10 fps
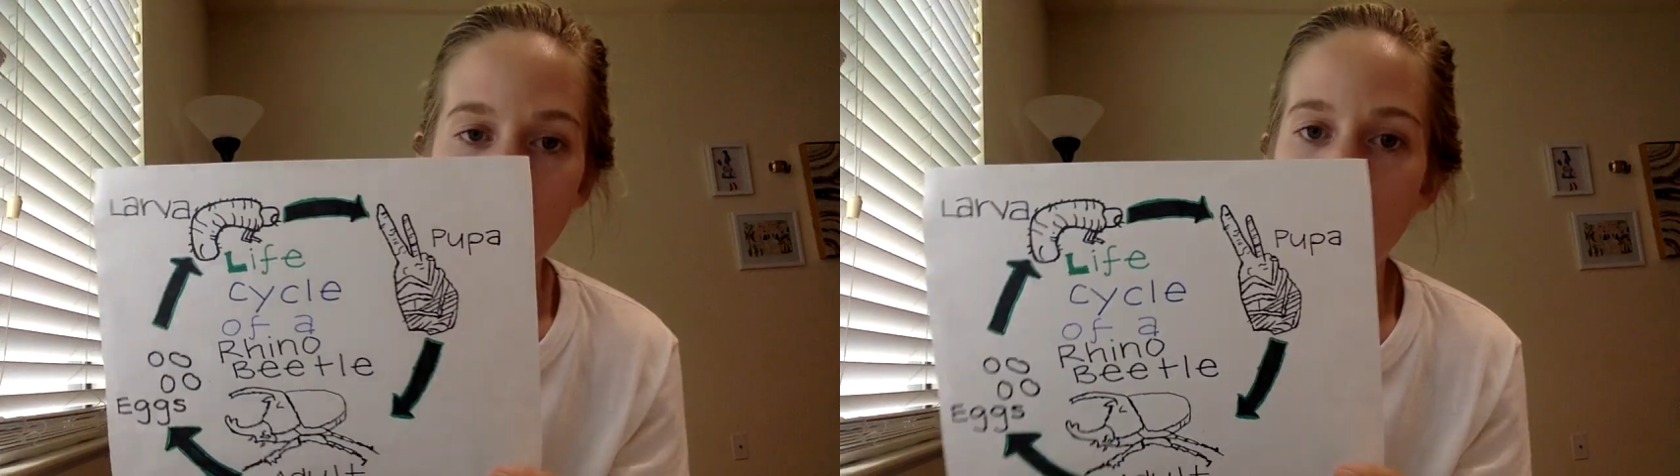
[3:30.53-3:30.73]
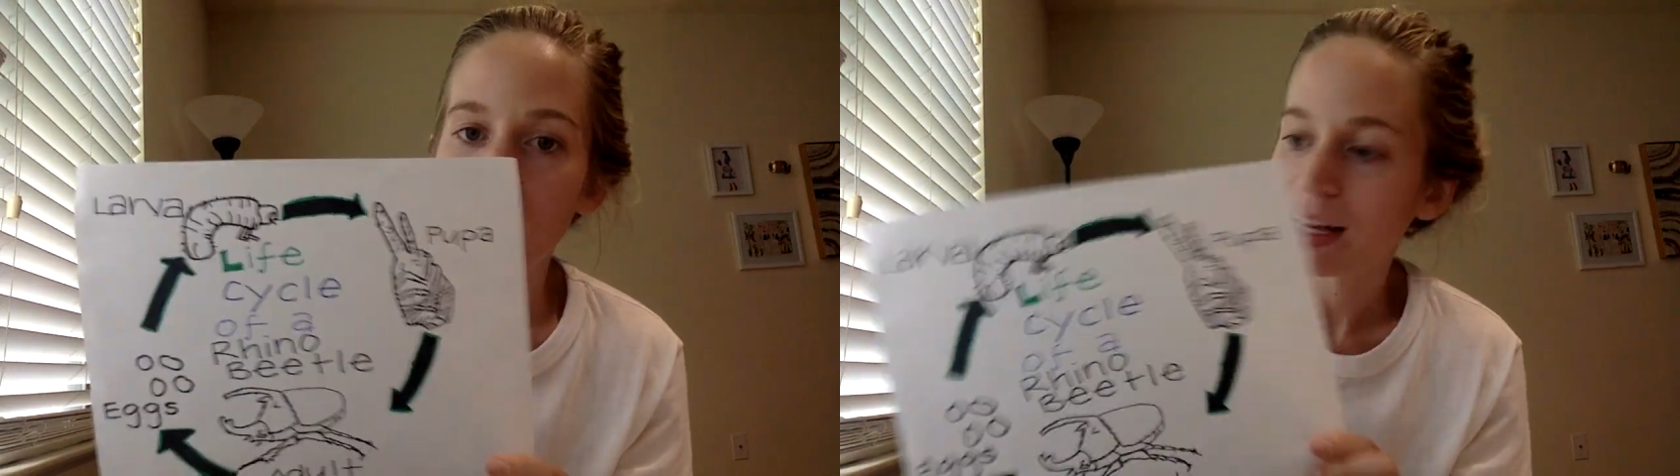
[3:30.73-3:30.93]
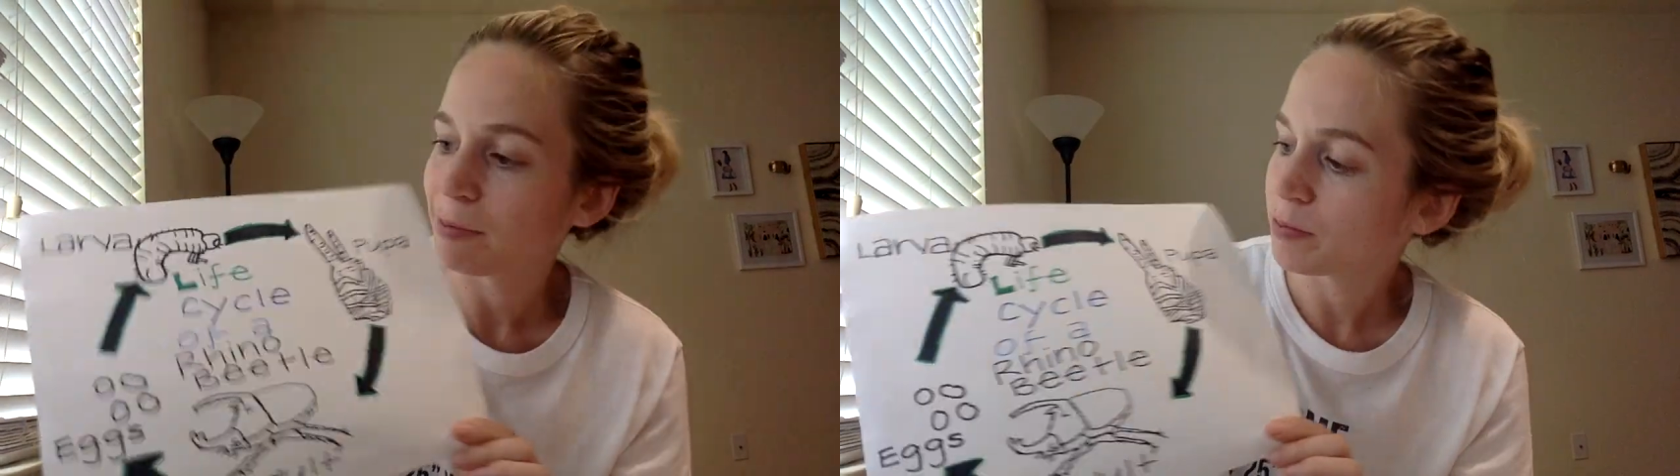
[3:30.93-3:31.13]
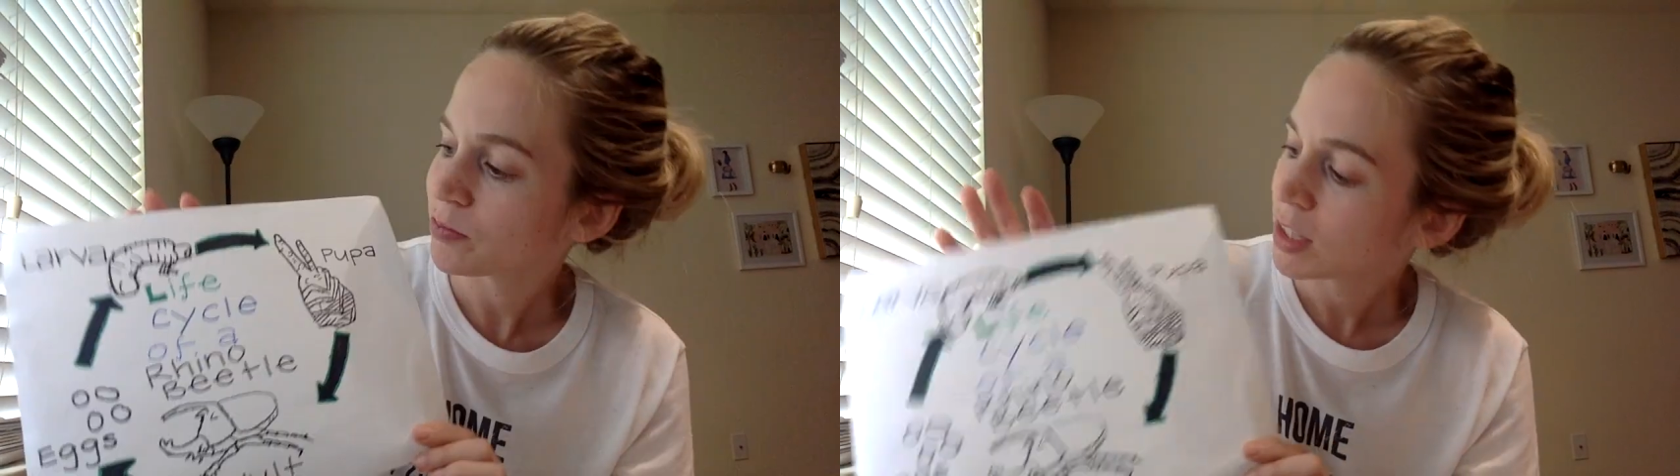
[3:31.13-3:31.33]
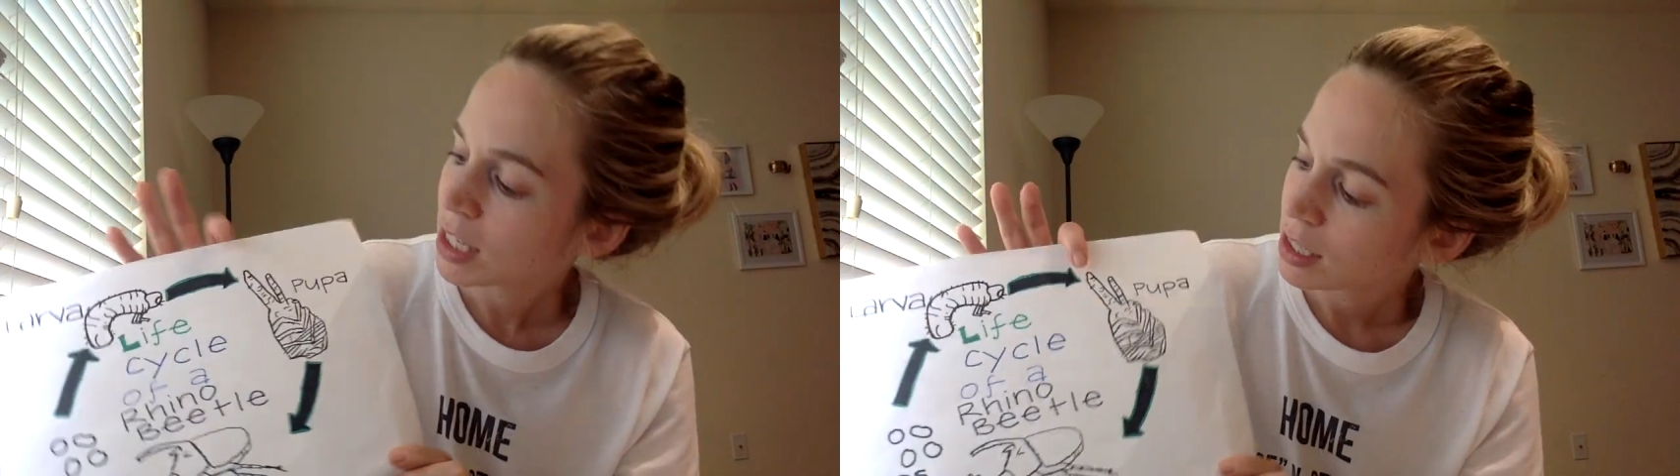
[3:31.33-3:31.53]

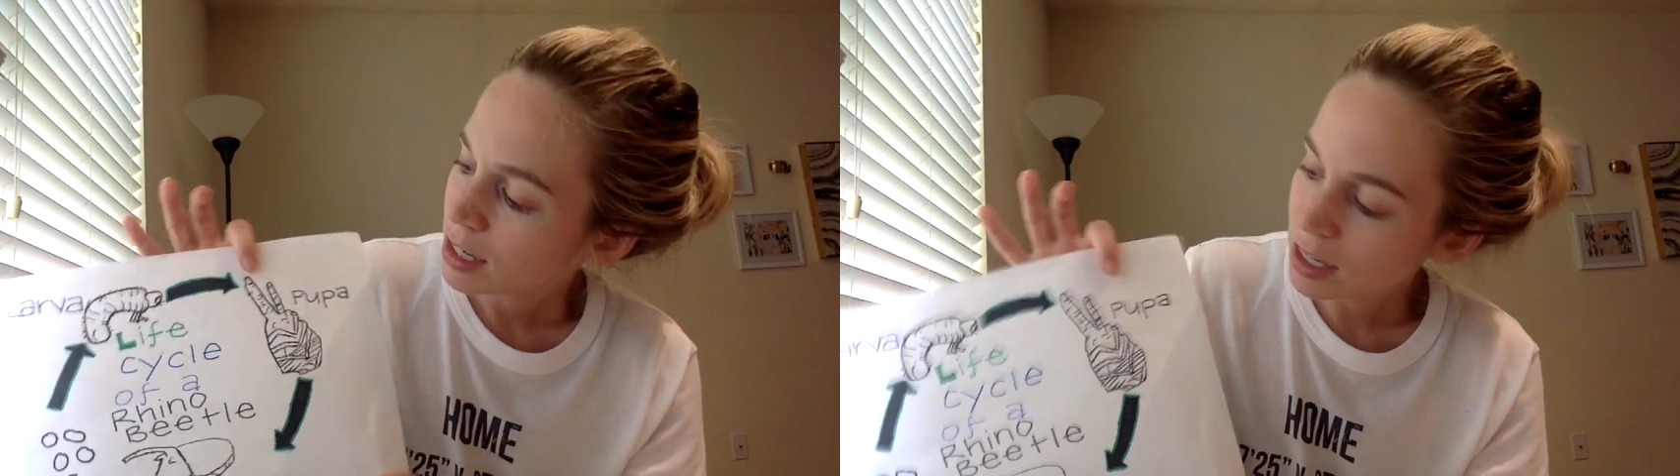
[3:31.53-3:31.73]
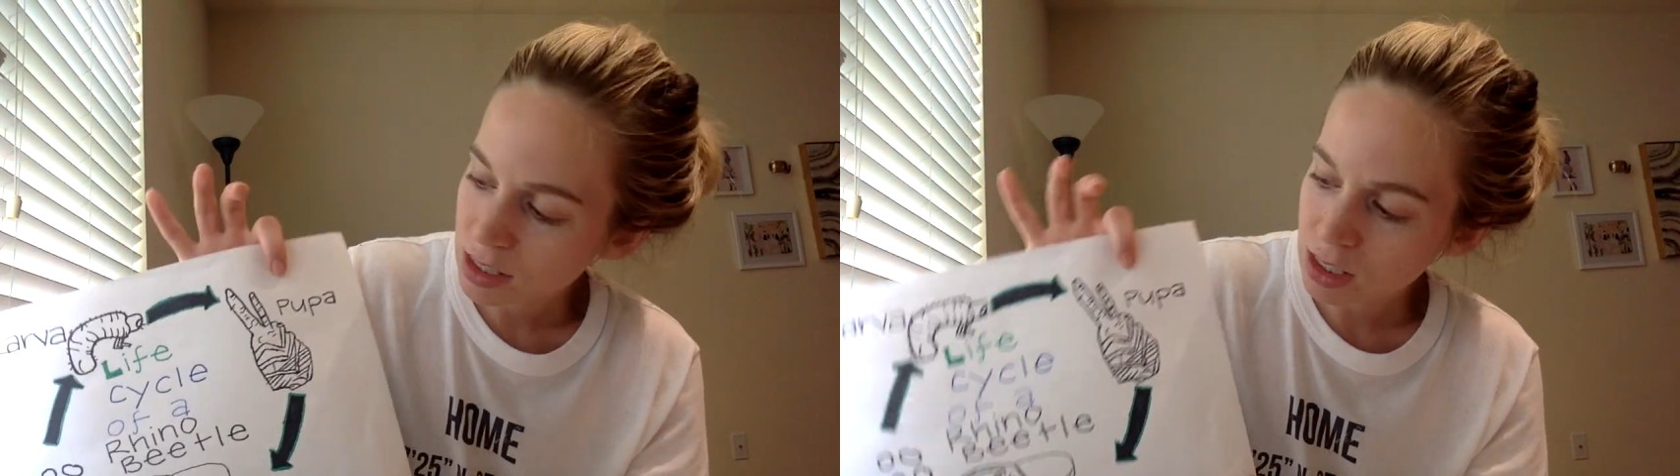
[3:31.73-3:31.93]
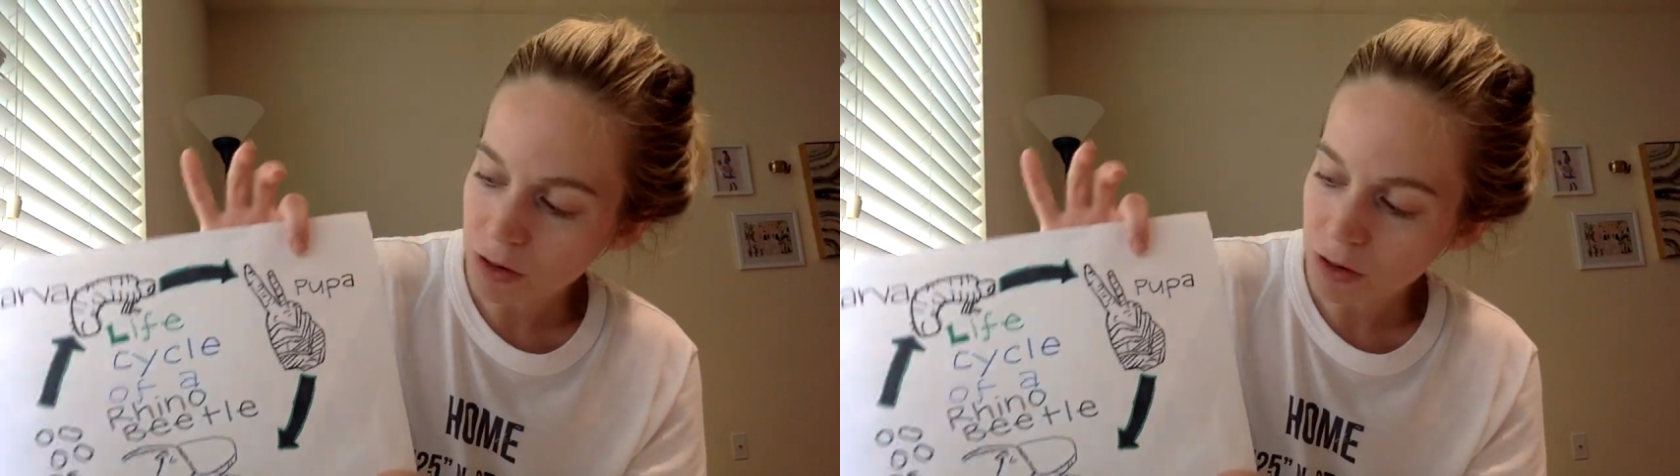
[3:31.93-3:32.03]
Next,